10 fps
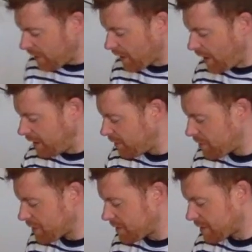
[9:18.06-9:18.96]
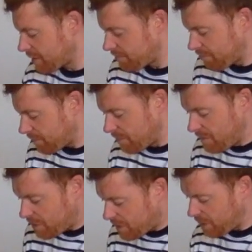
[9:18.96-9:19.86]
you kind of just
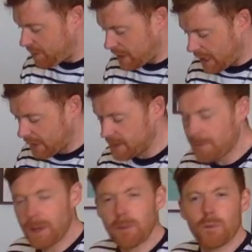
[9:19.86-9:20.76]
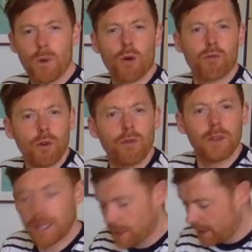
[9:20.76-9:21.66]
do things a bit more
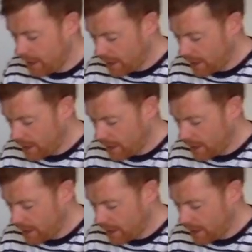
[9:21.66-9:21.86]
roughly, it